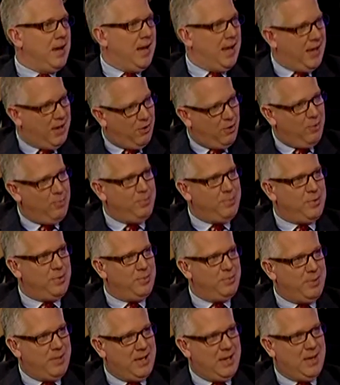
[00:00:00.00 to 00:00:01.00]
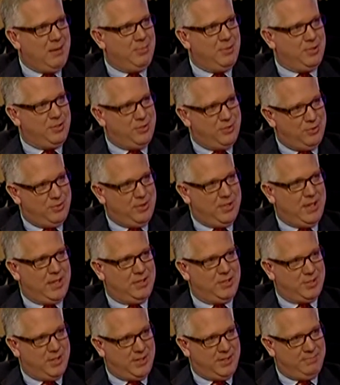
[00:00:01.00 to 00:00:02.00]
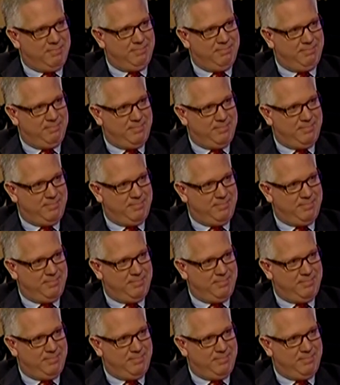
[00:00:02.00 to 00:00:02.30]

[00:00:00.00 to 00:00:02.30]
I hope to be able to do that, John.